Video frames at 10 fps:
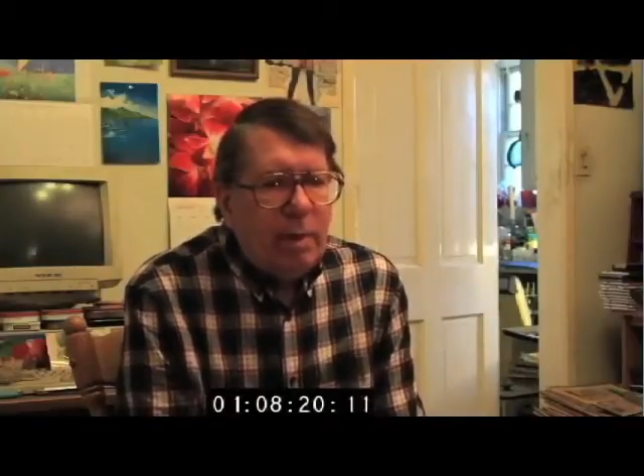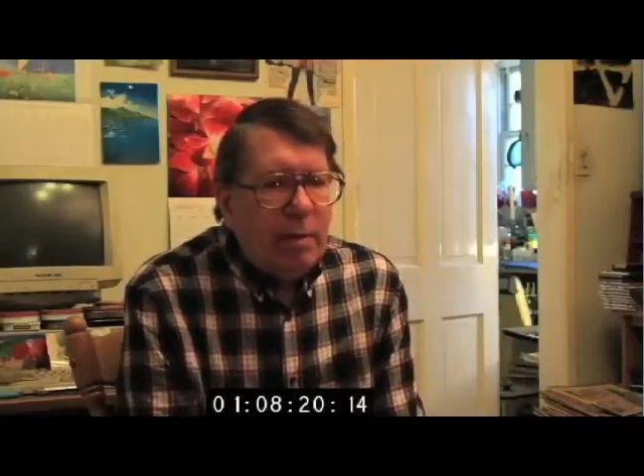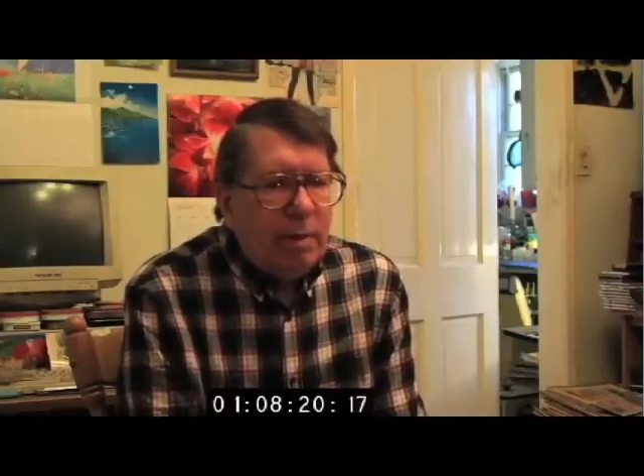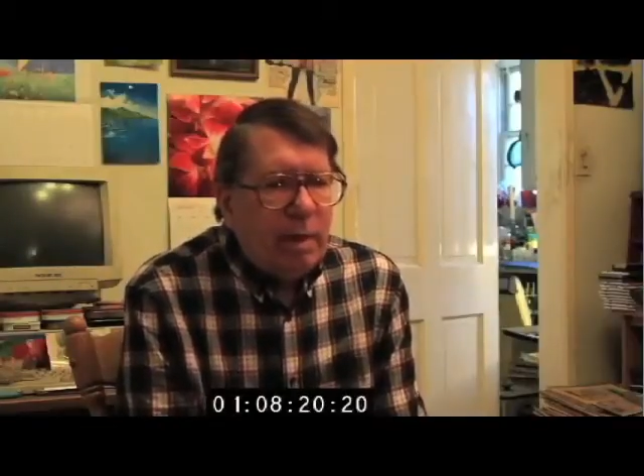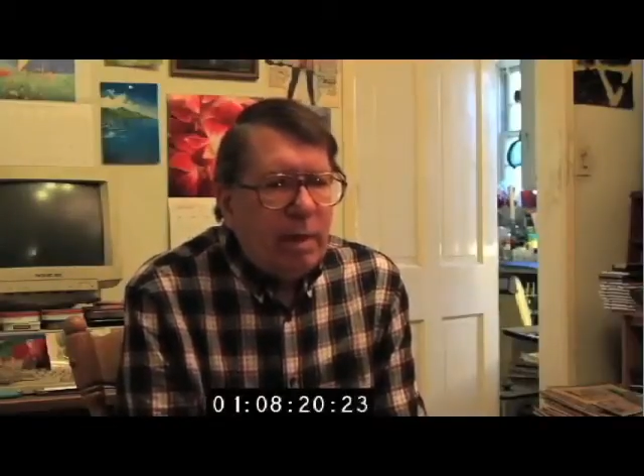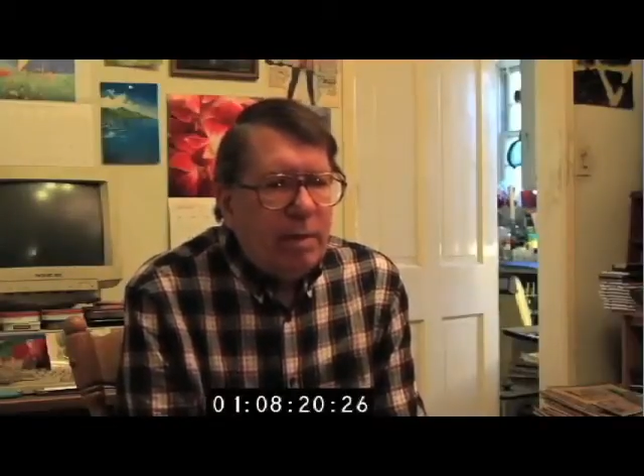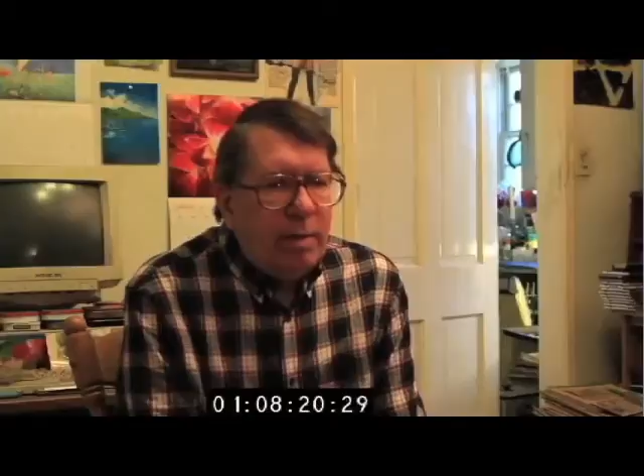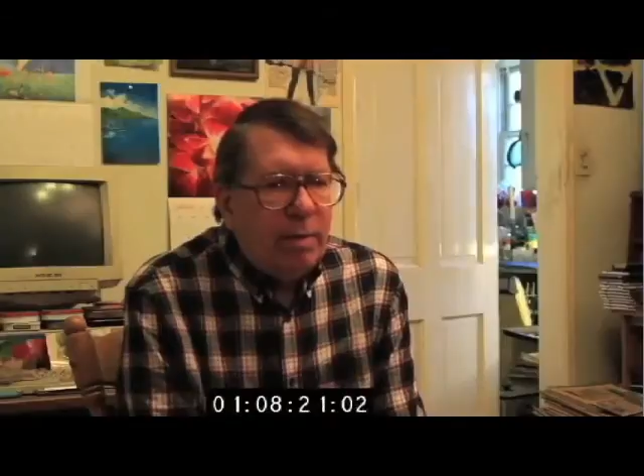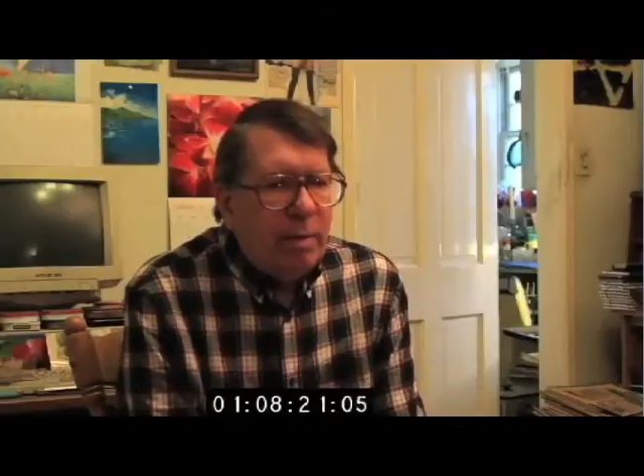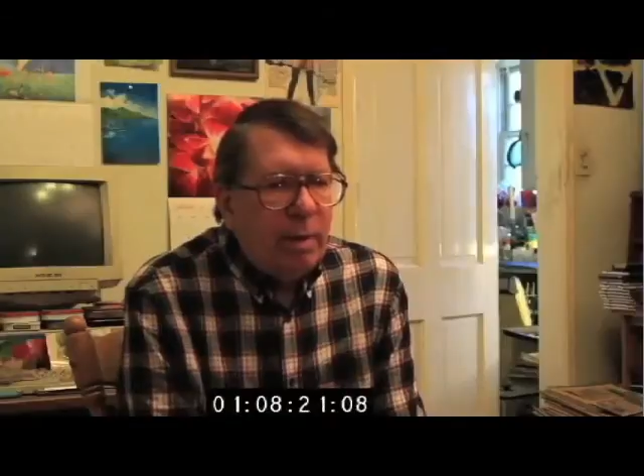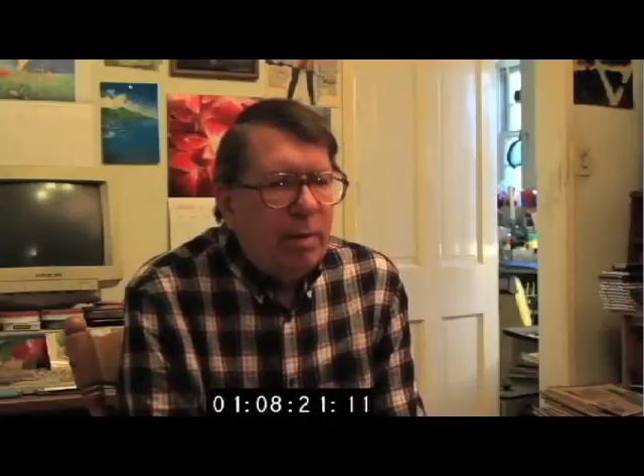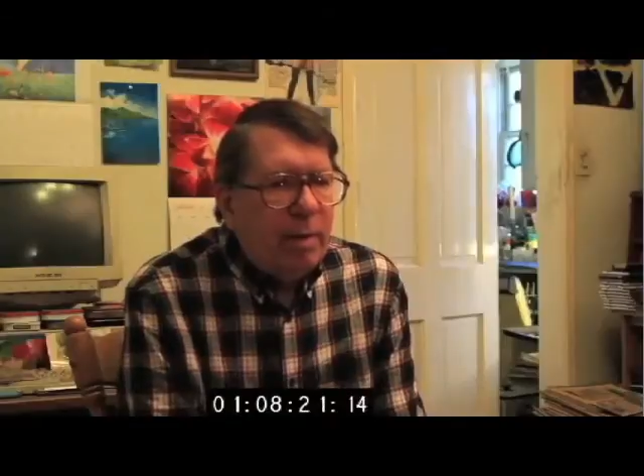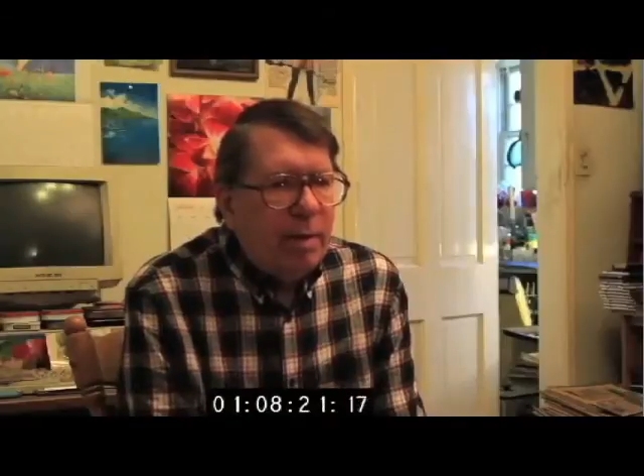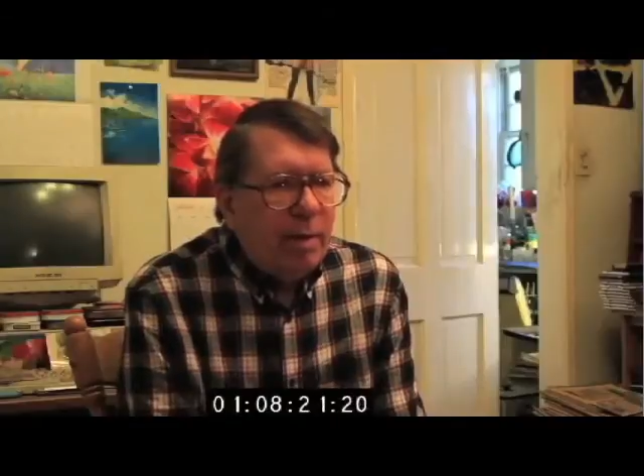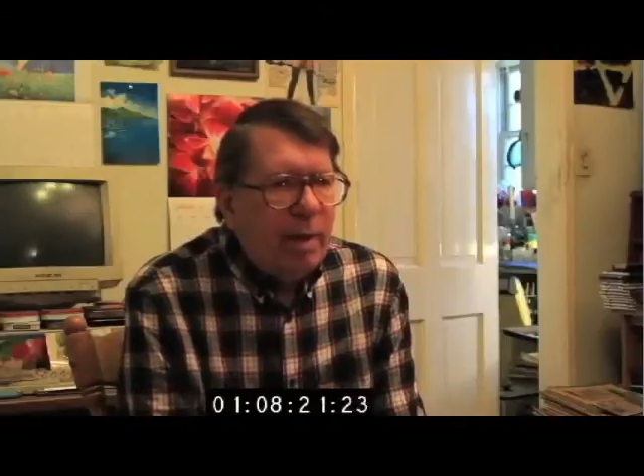when I got the 3,
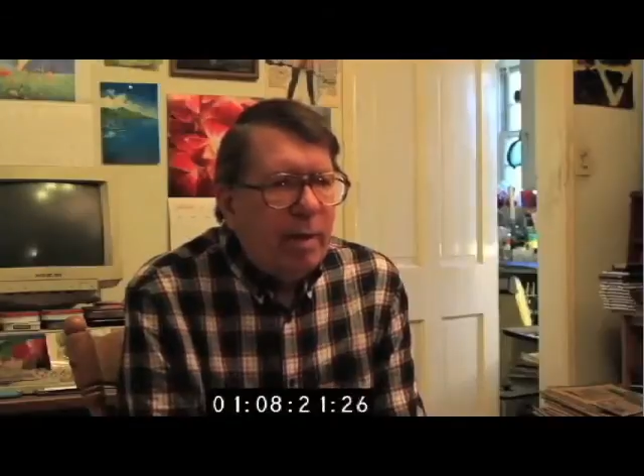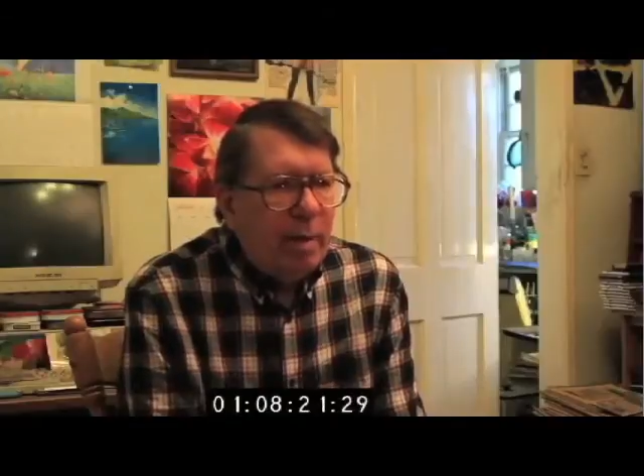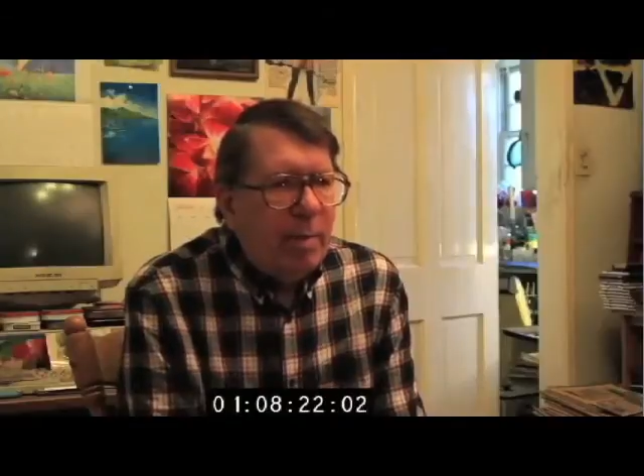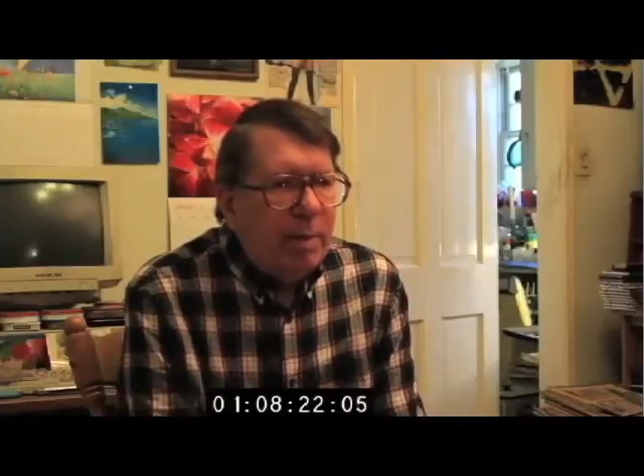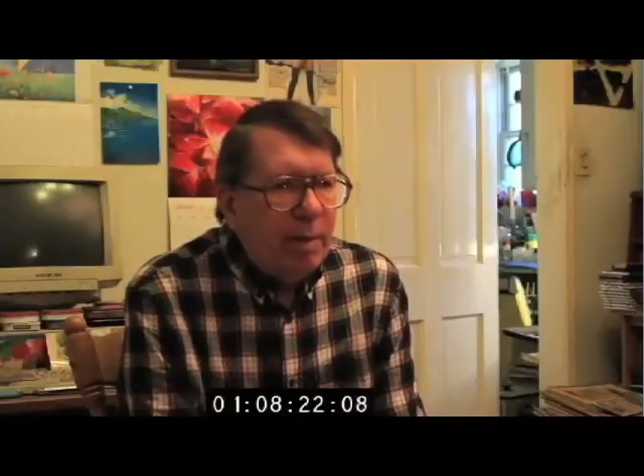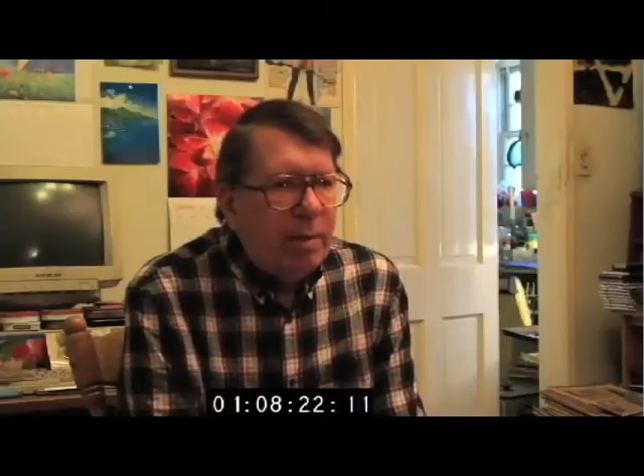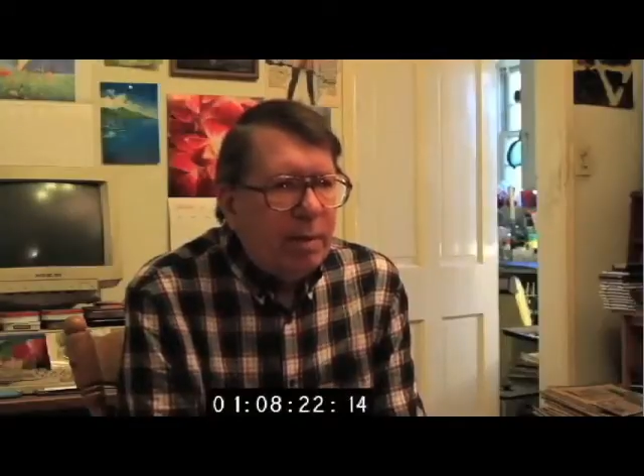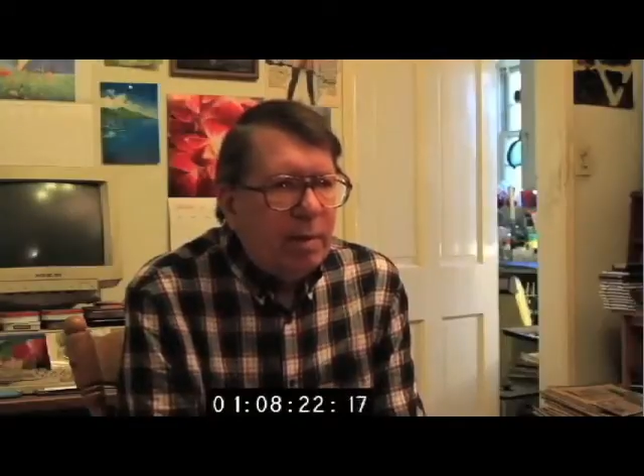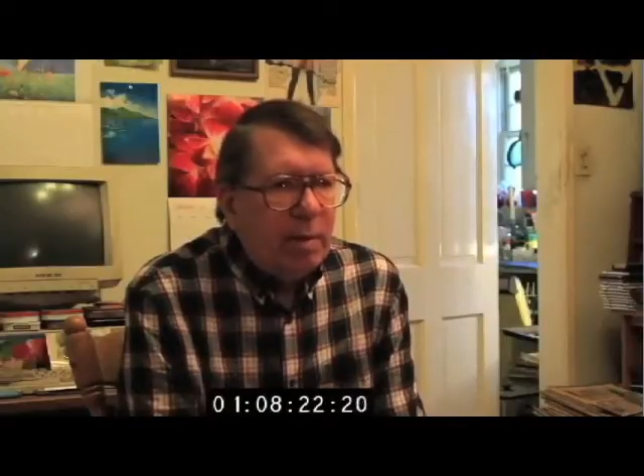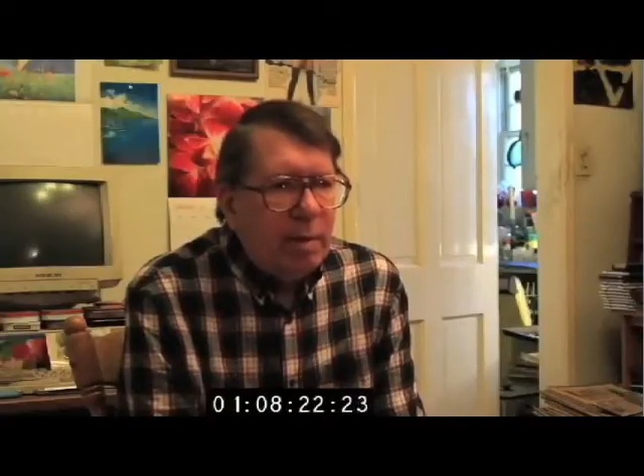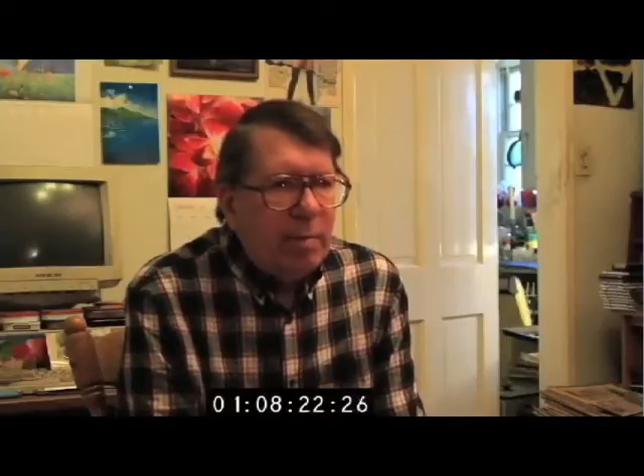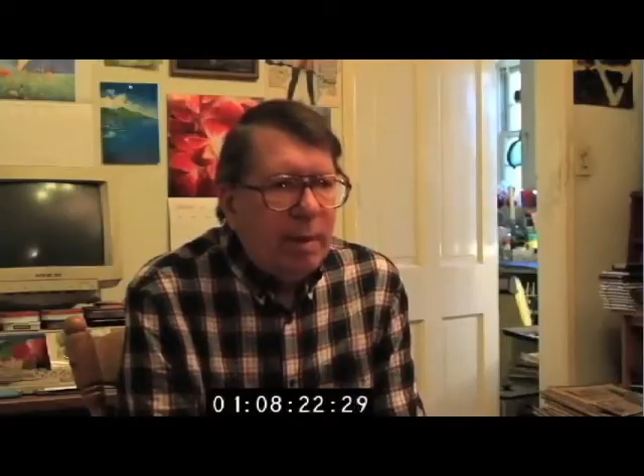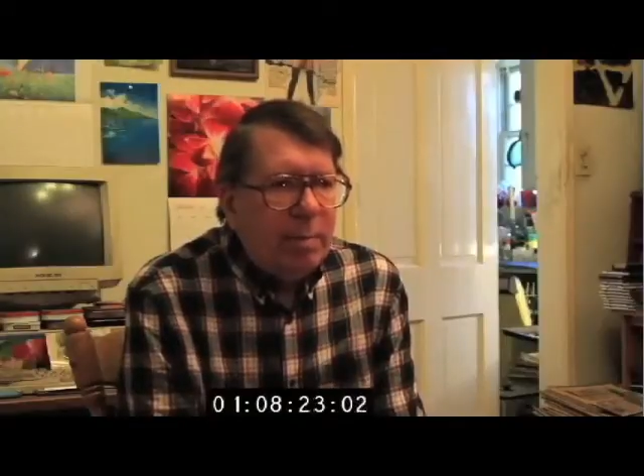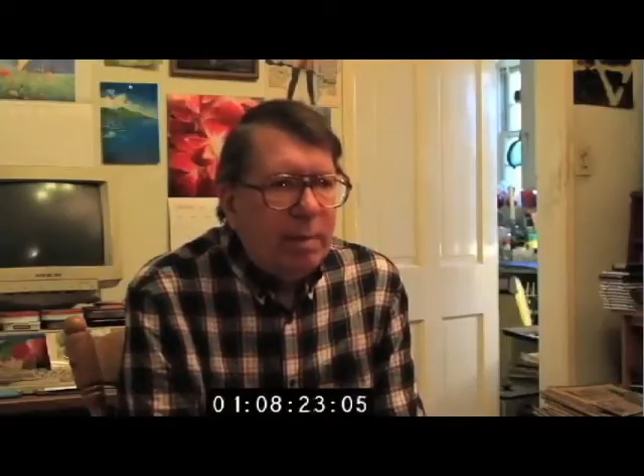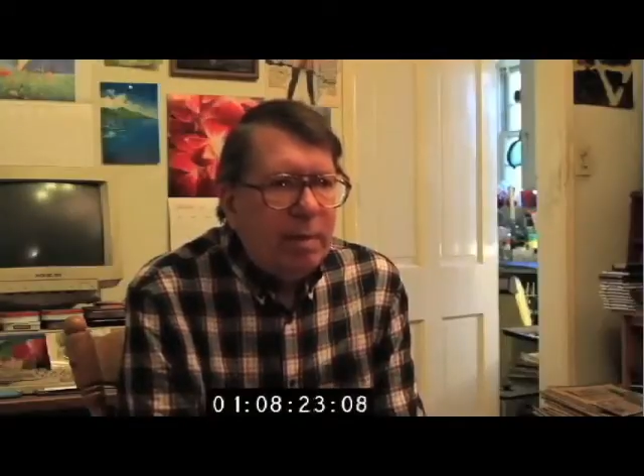I thought, I bet these things are going to
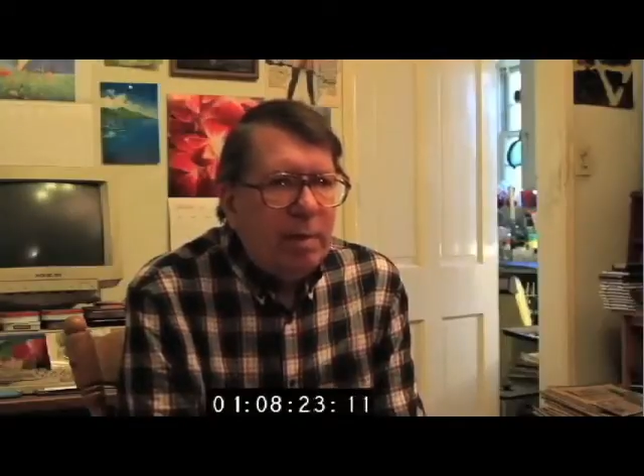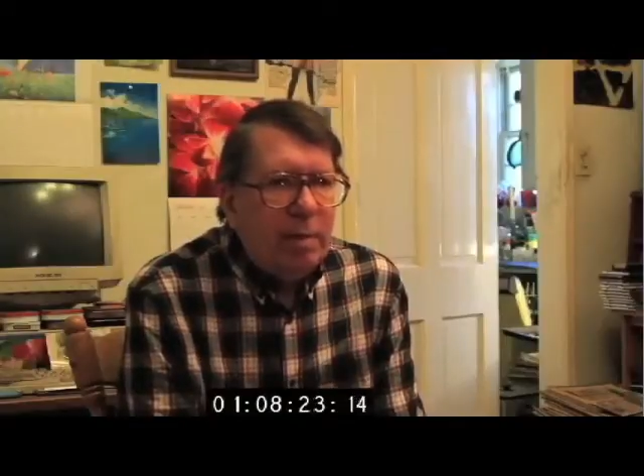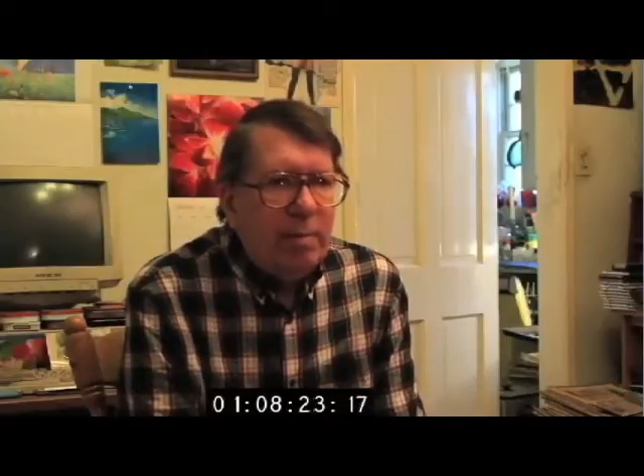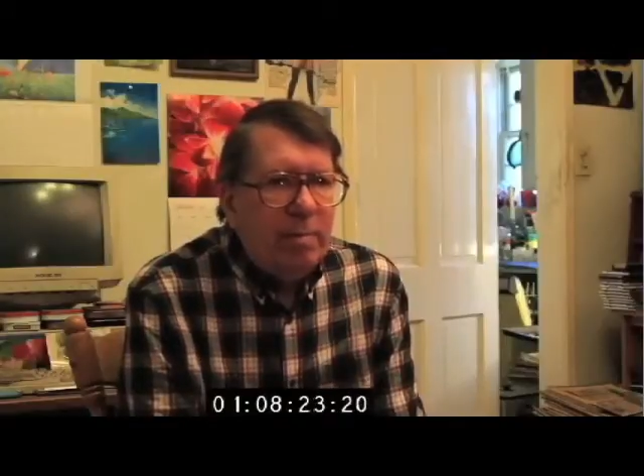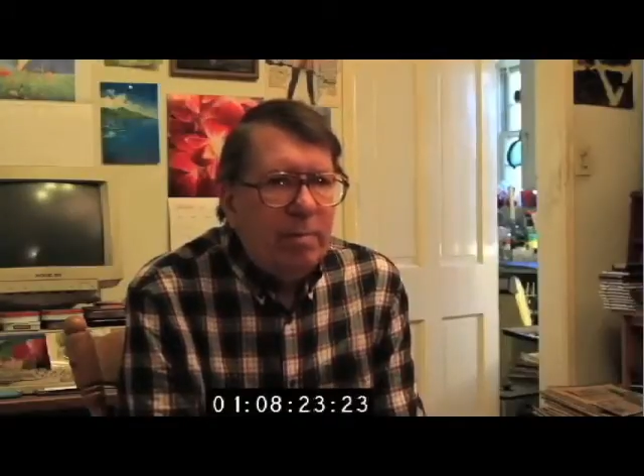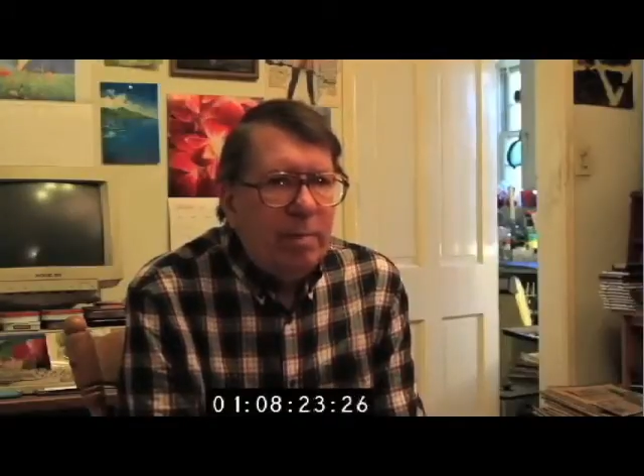map to the same